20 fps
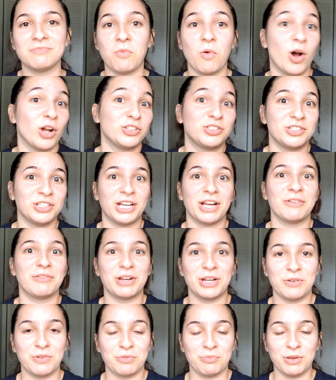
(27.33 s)
watched a get
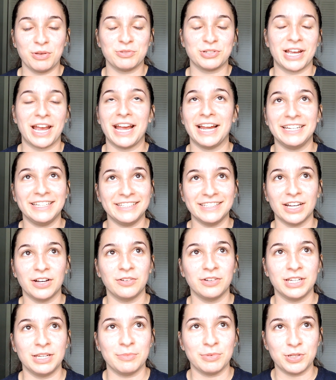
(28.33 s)
ready with me, which I highly
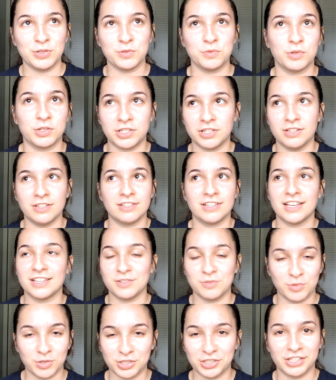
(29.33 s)
doubt anybody who's watching this
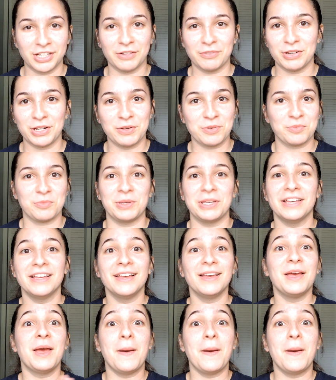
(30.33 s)
hasn't watched a get ready with me,